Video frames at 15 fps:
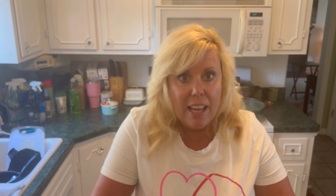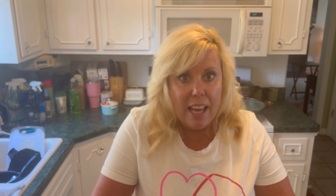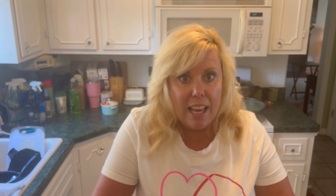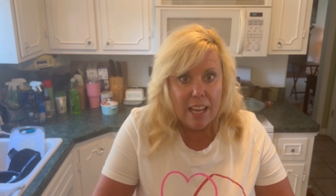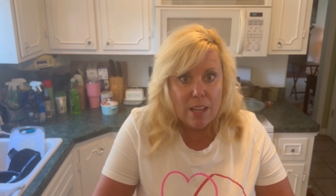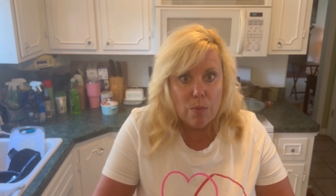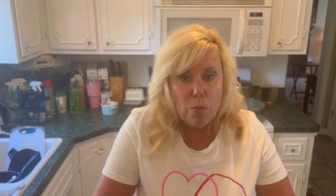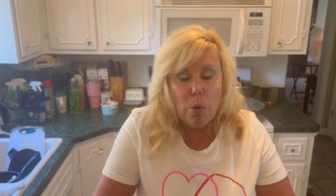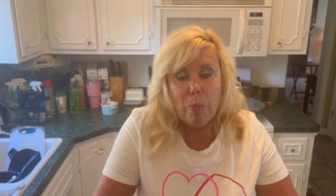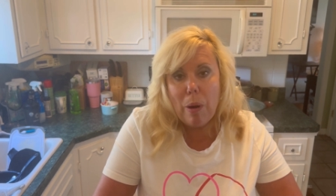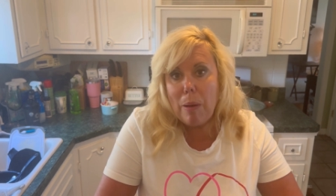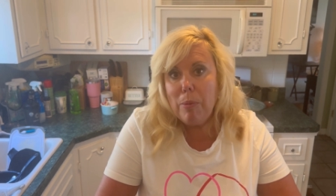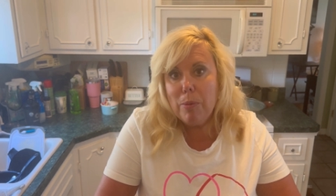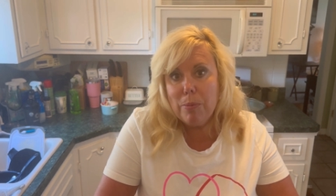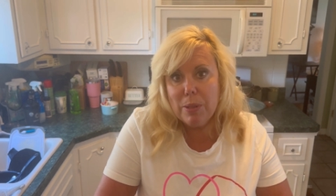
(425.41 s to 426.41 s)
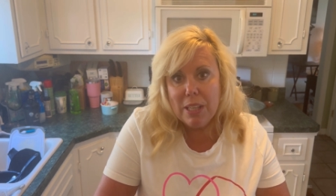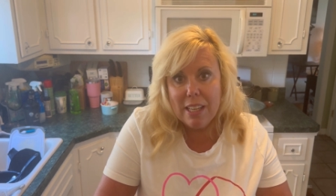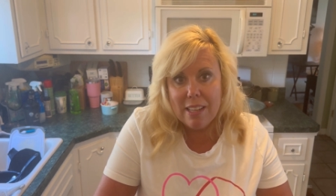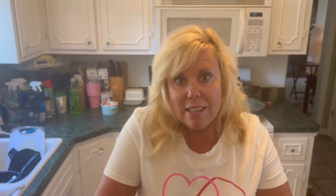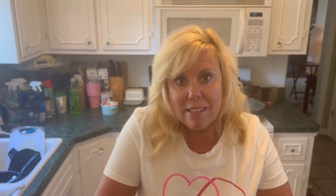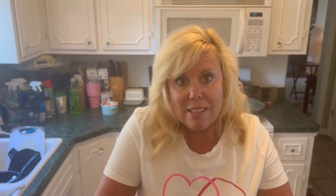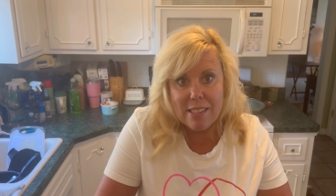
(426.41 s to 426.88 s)
And we'll
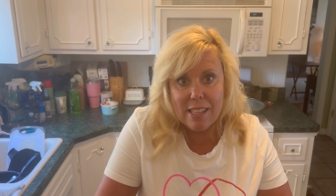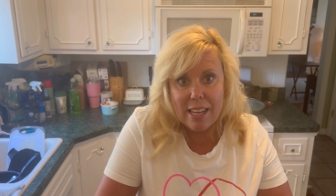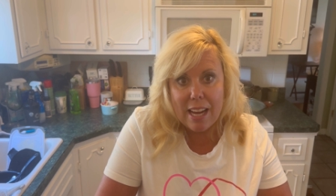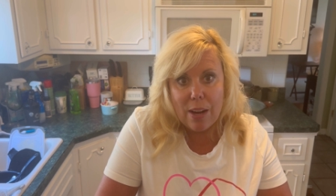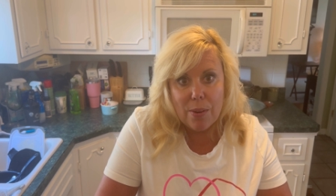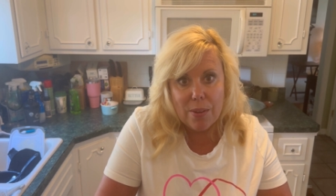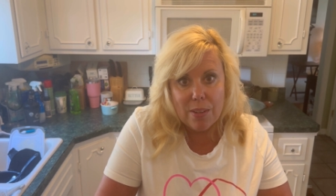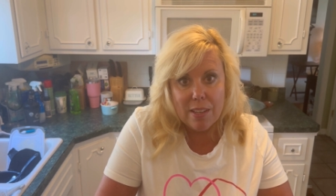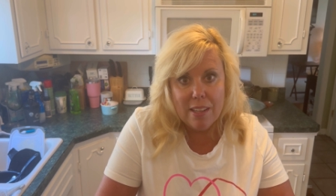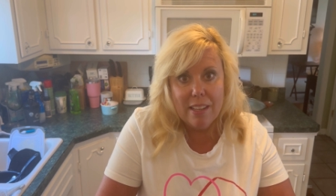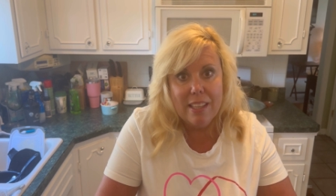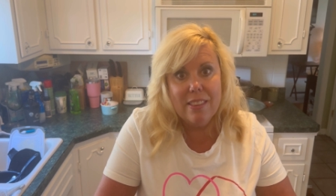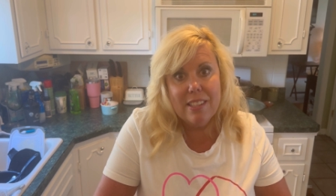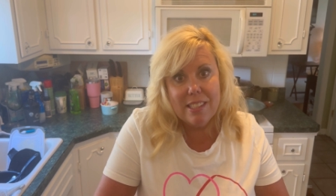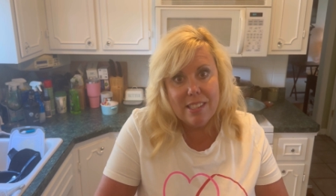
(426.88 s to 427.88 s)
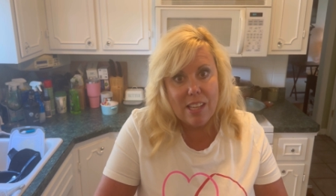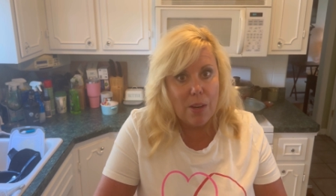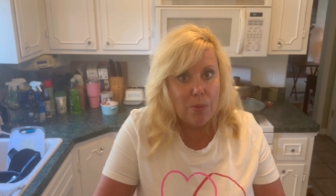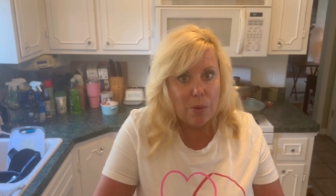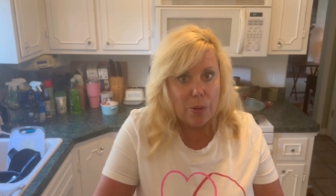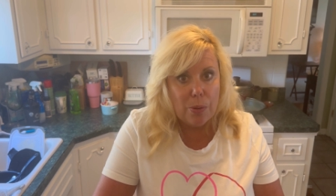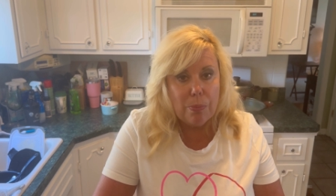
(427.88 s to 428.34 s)
probably sit out in the
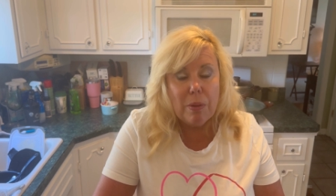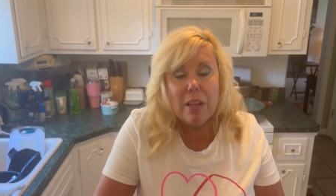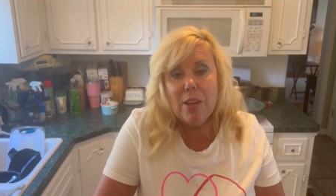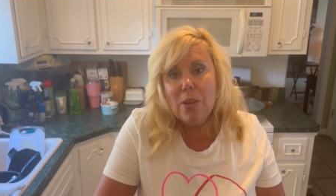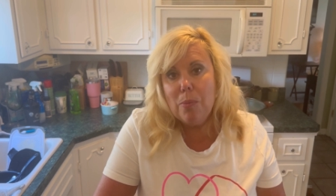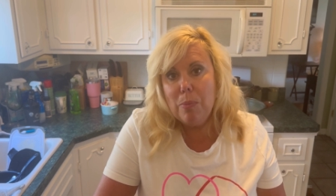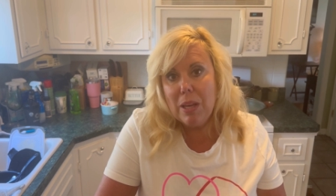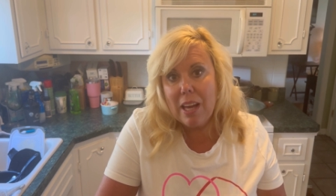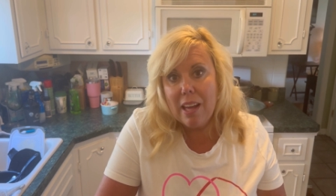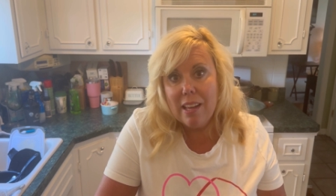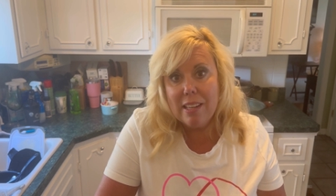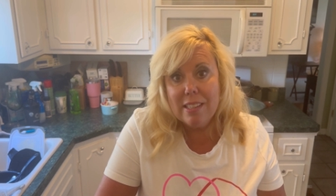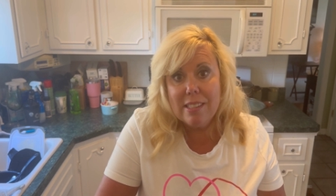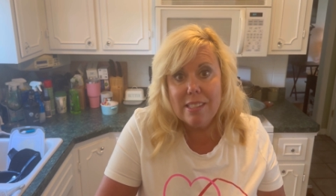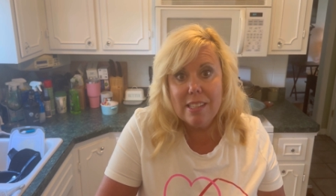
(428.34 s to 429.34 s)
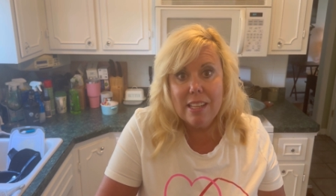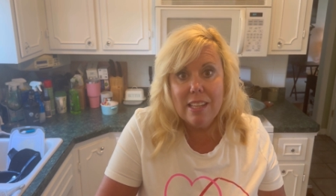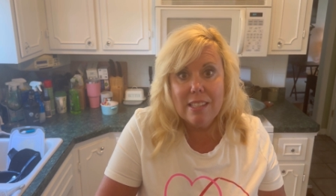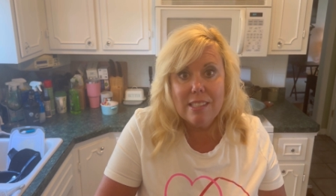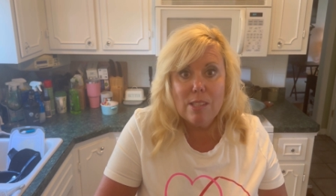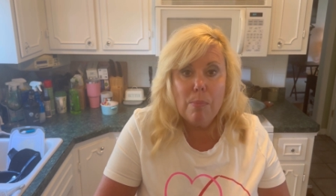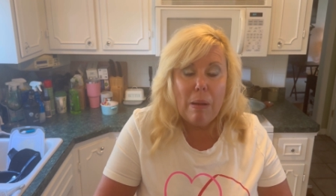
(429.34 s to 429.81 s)
sunroom because
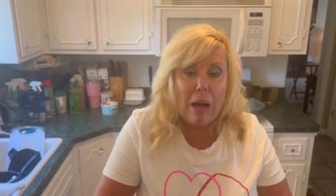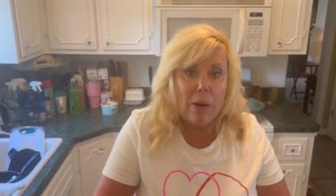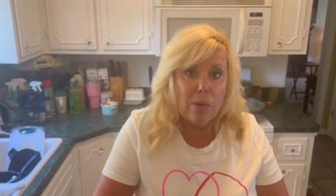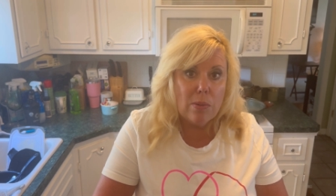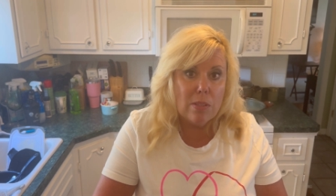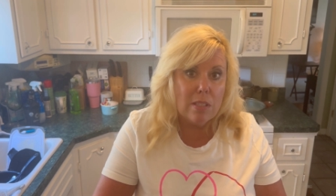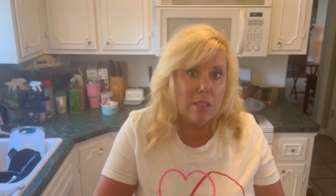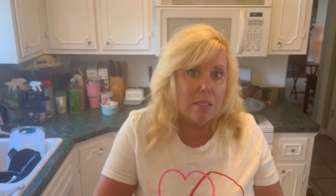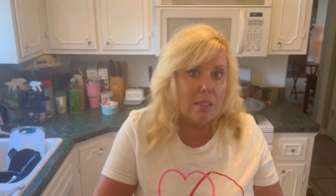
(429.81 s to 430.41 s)
it's about,